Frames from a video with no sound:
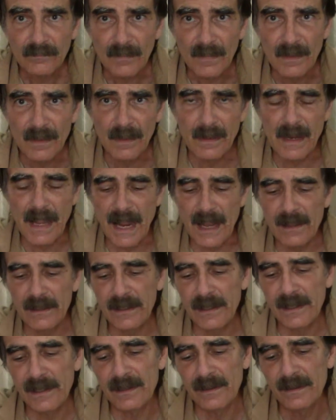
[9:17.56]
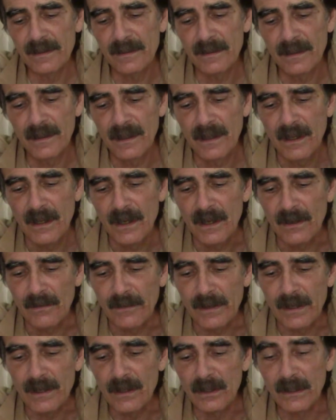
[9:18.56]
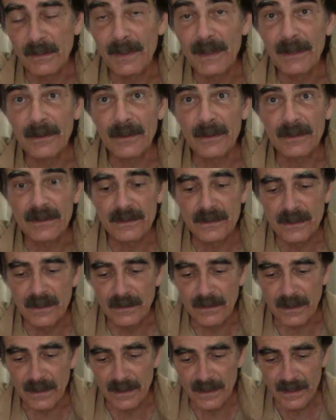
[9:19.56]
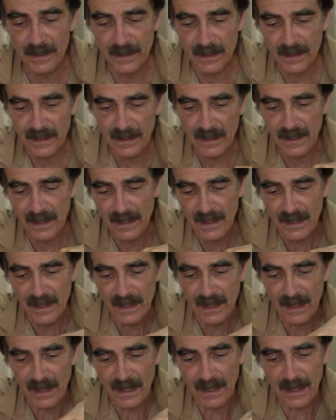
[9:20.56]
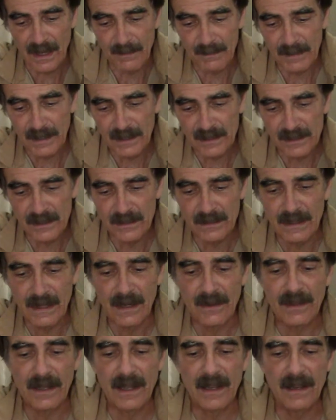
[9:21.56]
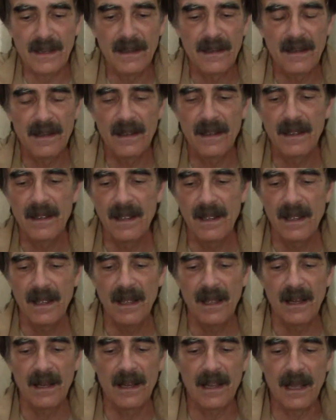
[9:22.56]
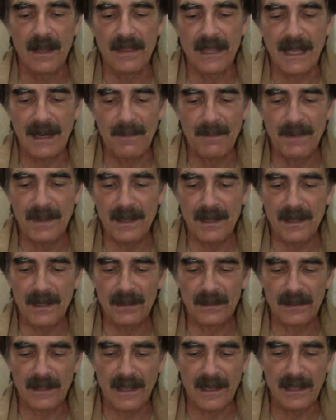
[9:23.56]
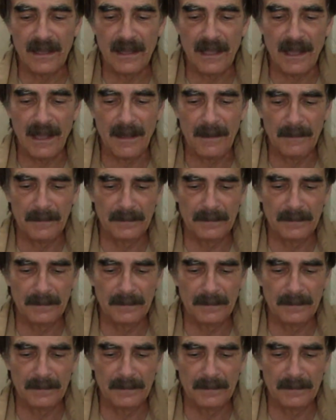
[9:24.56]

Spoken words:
alien, wrinkled appearance to it. I'm not sure how they got that peeled like that,